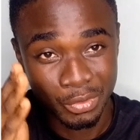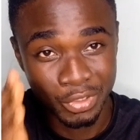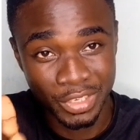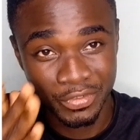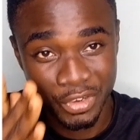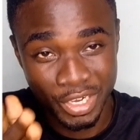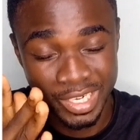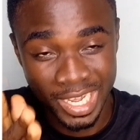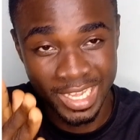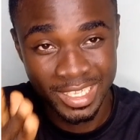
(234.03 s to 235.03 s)
Or you're
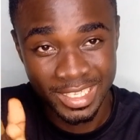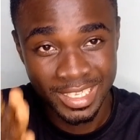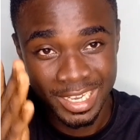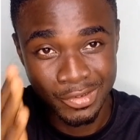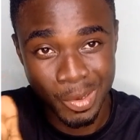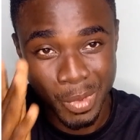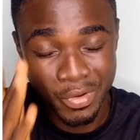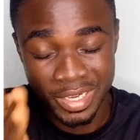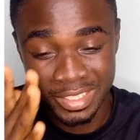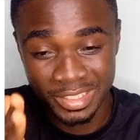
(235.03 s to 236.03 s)
foreigner and no ever
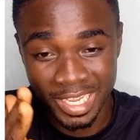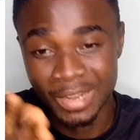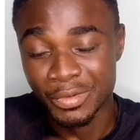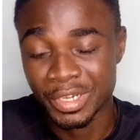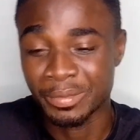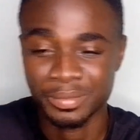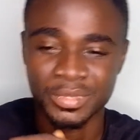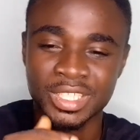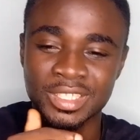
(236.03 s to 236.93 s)
register winning.